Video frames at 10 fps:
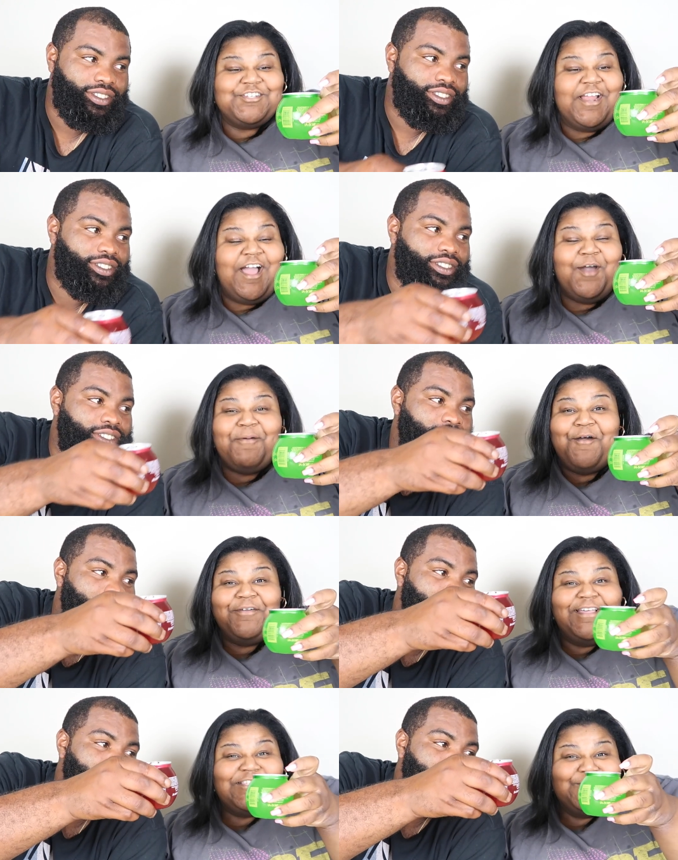Speaker 1: to try. I hope I don't
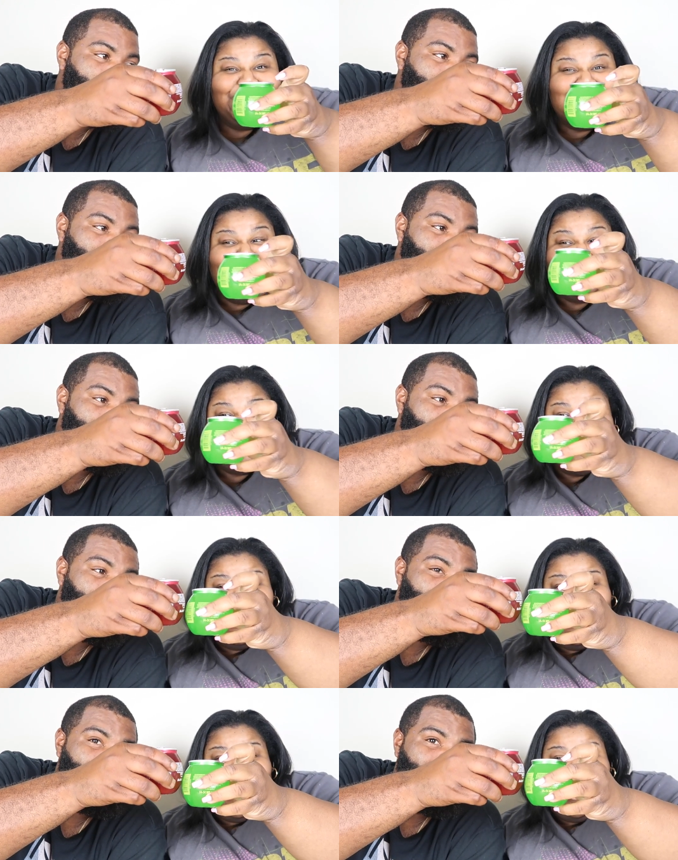get too
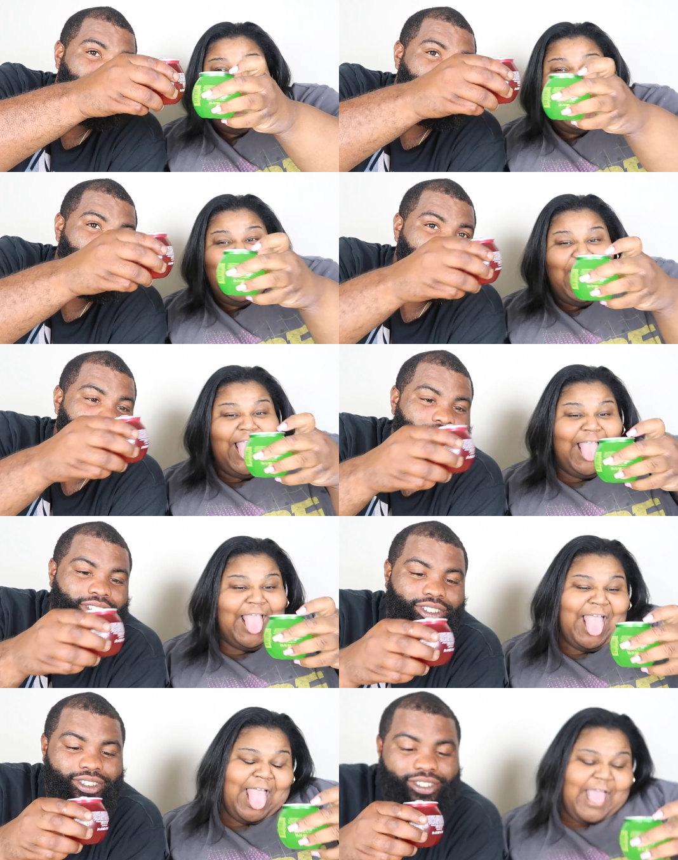tipsy. Cheers to the
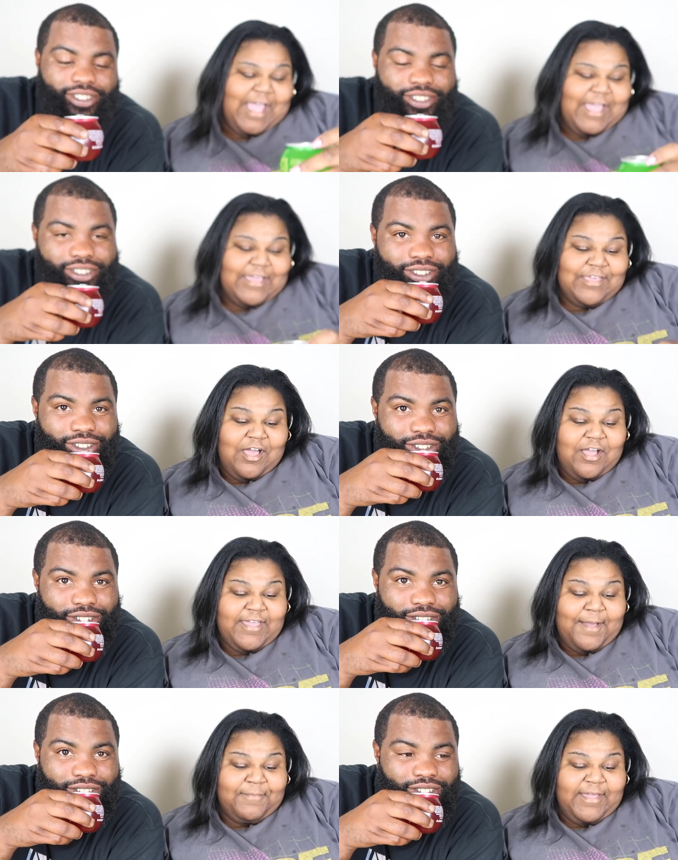weekend. Y'all,
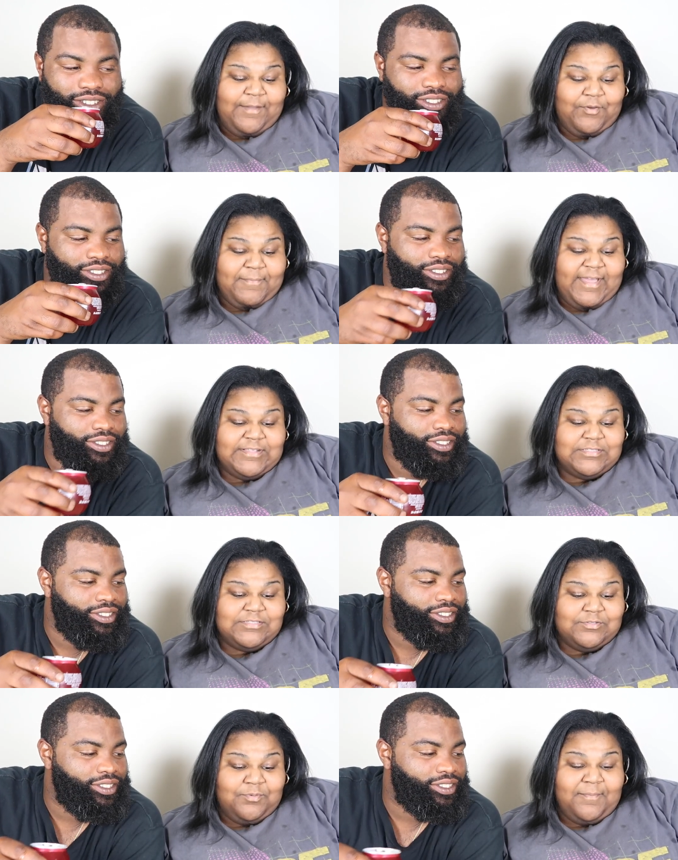y'all might. We might.
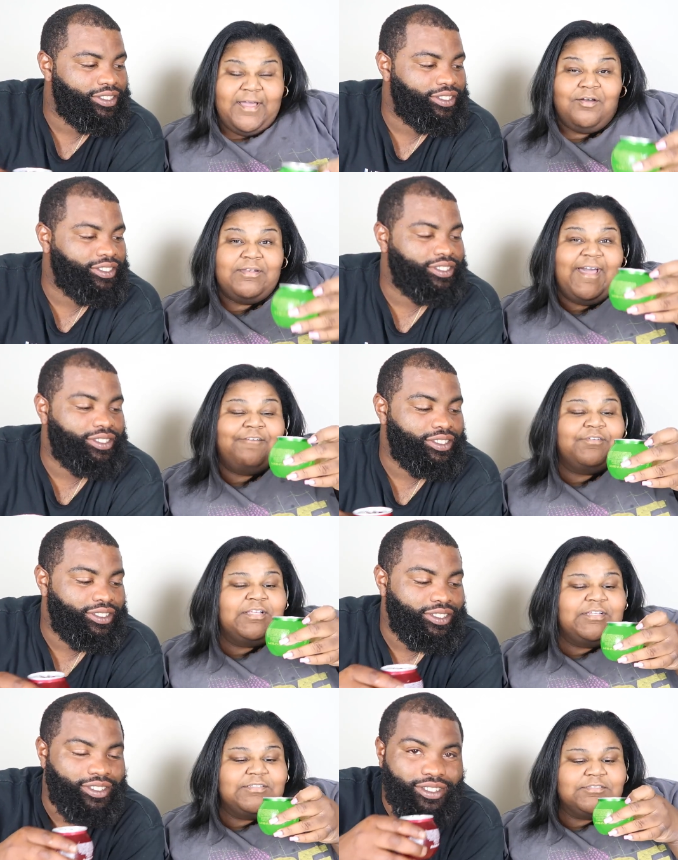We might go live with
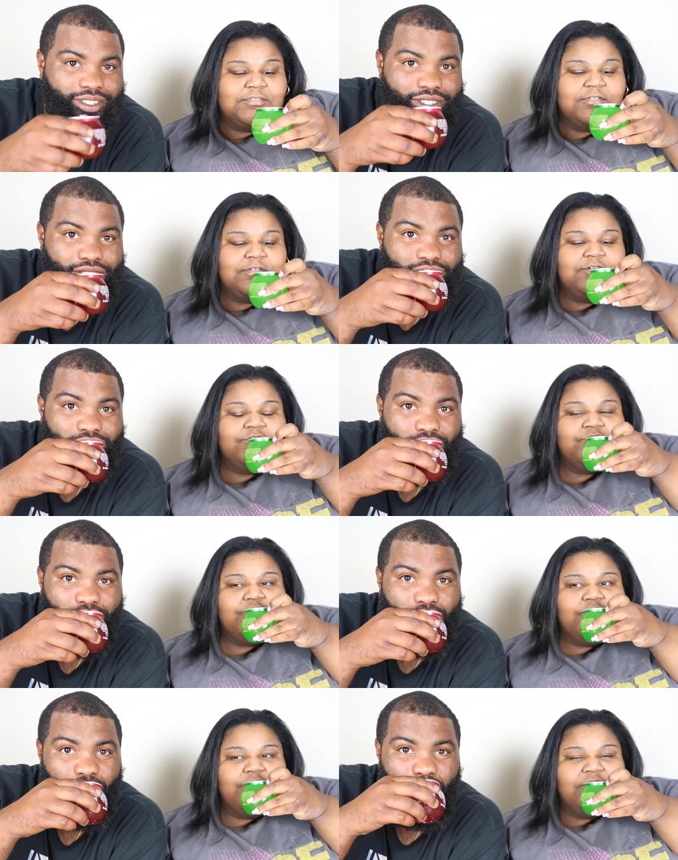these.
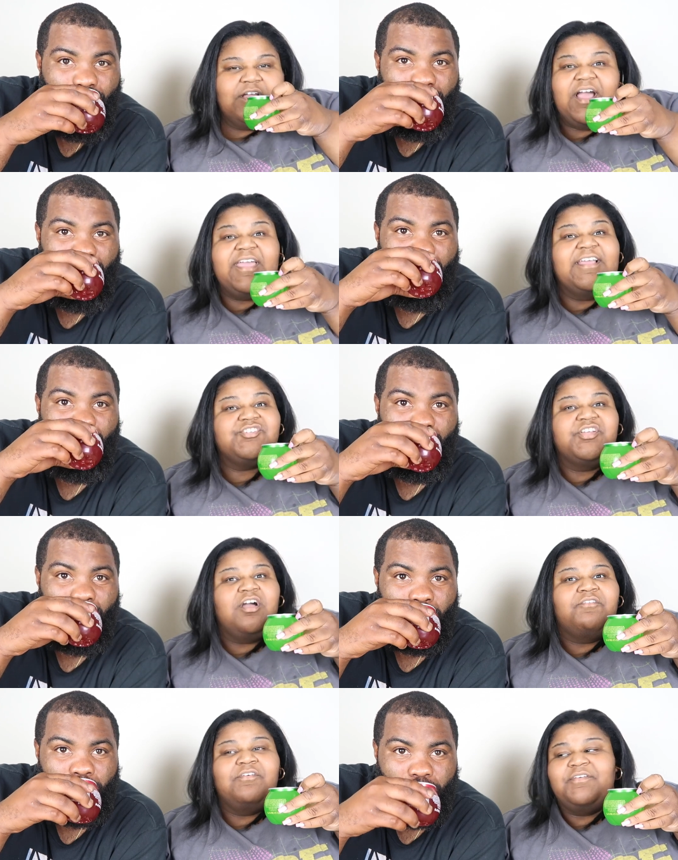I can't drink
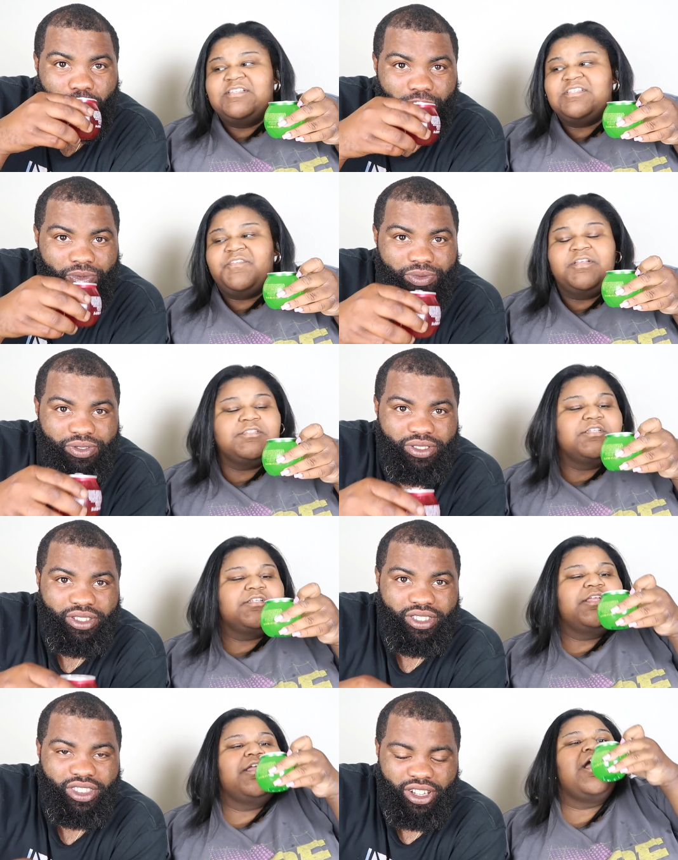off of it because his fingers touched
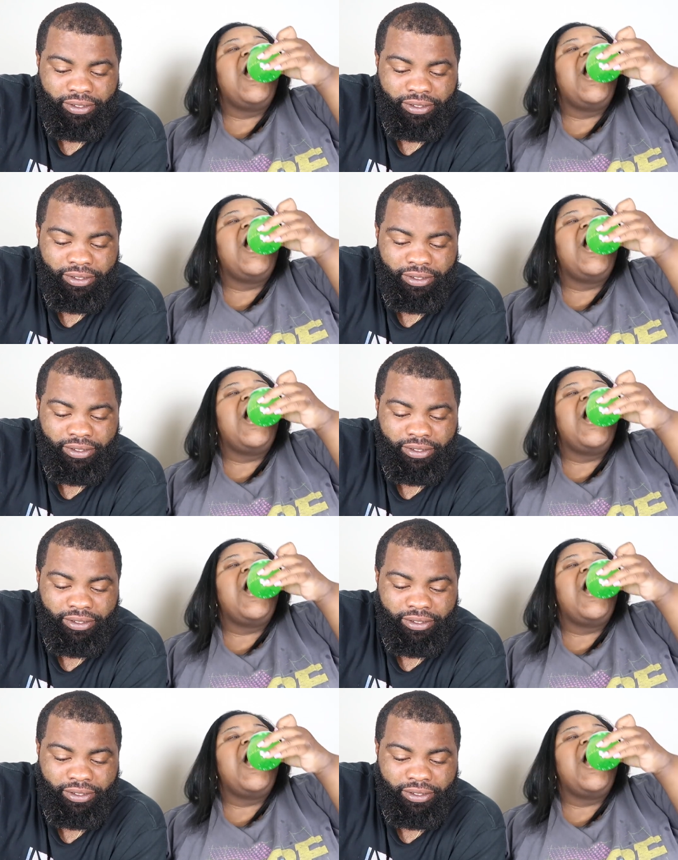it.